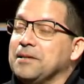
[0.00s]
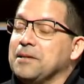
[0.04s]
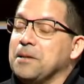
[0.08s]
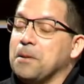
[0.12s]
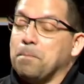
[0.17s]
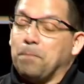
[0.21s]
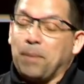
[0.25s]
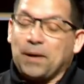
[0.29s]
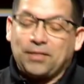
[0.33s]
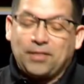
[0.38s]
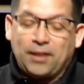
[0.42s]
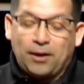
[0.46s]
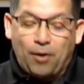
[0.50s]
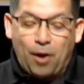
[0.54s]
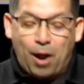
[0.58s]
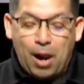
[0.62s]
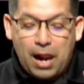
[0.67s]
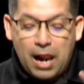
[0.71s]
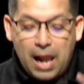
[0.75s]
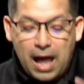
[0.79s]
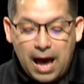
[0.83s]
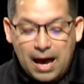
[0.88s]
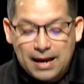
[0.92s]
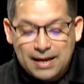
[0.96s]
But there are a
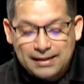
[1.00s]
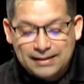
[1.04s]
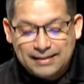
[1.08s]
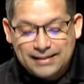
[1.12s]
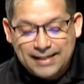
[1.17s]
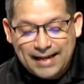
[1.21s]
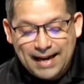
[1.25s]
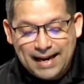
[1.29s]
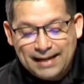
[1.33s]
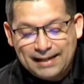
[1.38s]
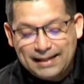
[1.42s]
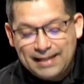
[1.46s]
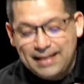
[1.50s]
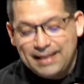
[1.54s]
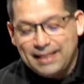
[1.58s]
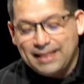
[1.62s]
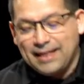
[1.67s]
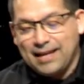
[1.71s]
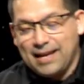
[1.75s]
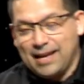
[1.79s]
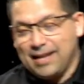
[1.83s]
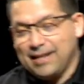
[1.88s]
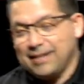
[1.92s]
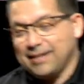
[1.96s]
lot of deadly
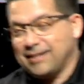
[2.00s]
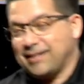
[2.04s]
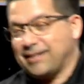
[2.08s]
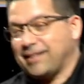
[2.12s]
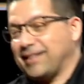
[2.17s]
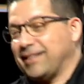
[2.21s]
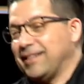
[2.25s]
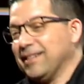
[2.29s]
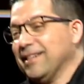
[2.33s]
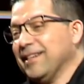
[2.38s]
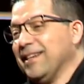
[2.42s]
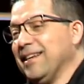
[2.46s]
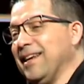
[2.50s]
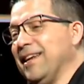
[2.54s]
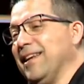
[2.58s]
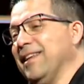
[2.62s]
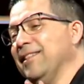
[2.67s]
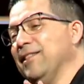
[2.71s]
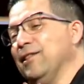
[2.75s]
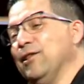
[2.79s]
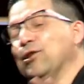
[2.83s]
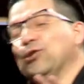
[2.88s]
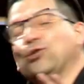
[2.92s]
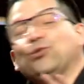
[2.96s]
things in
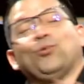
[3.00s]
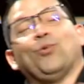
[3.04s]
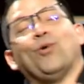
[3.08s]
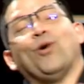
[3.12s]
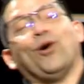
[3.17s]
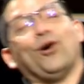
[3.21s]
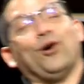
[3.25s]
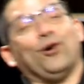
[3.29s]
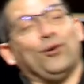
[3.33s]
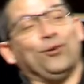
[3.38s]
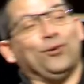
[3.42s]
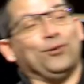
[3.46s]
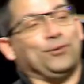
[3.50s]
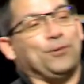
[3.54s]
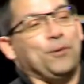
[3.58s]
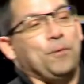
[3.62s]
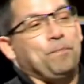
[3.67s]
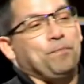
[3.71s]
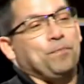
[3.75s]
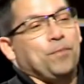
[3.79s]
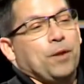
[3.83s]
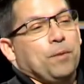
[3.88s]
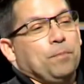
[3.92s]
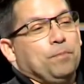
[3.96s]
this world.
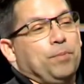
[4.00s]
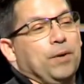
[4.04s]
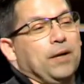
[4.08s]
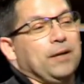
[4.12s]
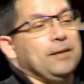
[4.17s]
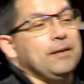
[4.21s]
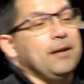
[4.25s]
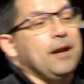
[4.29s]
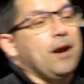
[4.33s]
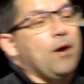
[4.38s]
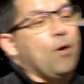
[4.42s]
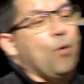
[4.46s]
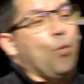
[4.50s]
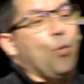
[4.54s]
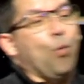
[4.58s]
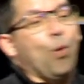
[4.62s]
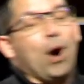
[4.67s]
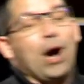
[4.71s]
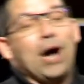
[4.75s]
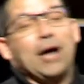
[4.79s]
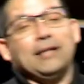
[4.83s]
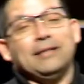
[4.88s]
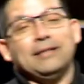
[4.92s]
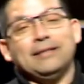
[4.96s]
But
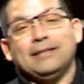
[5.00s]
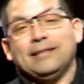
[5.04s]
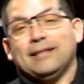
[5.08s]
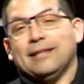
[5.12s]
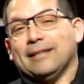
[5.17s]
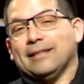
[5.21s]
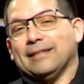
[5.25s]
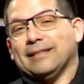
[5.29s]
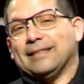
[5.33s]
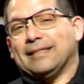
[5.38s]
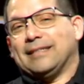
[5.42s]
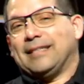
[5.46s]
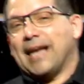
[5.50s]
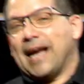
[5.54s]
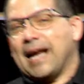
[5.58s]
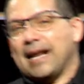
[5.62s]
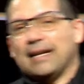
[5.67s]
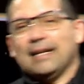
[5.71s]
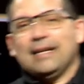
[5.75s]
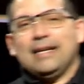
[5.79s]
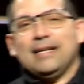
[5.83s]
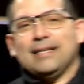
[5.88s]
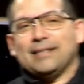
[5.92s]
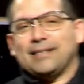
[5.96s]
one
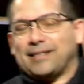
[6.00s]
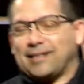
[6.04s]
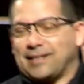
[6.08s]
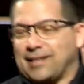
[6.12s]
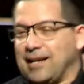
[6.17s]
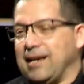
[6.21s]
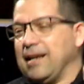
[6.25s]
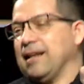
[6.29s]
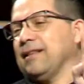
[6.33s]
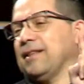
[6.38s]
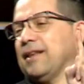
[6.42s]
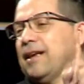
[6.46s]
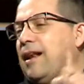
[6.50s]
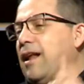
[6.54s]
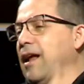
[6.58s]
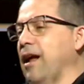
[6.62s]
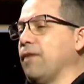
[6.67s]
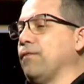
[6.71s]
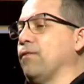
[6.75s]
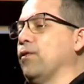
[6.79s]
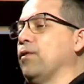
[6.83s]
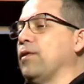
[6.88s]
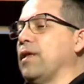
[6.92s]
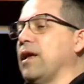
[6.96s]
deadliest thing that
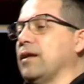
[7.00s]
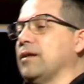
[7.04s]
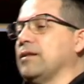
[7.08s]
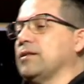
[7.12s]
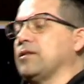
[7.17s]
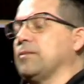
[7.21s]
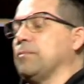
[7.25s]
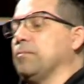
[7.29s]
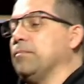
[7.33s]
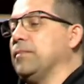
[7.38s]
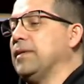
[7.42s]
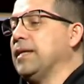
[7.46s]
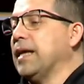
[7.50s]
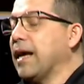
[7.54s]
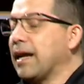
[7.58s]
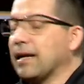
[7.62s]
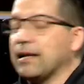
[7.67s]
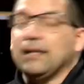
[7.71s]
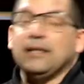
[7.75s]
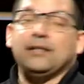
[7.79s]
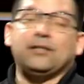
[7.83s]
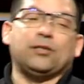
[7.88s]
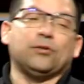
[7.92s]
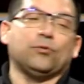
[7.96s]
ever that is
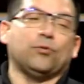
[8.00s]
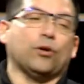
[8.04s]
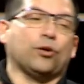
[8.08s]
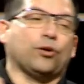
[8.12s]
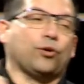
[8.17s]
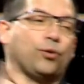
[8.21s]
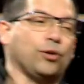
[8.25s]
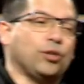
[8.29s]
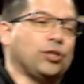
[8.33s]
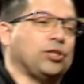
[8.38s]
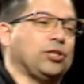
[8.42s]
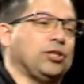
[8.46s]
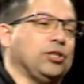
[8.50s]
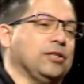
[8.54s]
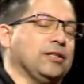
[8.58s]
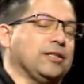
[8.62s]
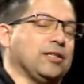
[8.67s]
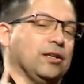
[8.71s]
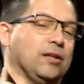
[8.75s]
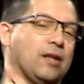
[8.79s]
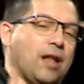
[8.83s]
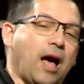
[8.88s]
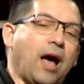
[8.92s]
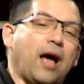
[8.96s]
deadly to a Christian's
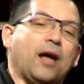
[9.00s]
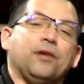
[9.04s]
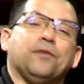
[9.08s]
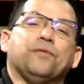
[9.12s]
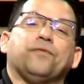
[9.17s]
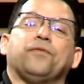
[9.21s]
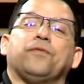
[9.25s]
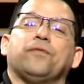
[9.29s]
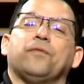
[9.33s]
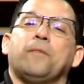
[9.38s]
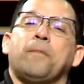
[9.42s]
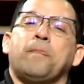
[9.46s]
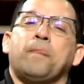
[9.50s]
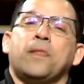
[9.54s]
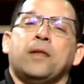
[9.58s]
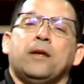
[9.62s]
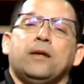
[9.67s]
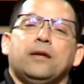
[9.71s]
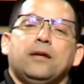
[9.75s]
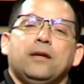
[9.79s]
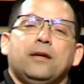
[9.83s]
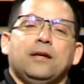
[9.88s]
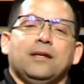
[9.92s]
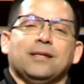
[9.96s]
life
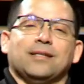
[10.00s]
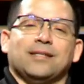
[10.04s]
is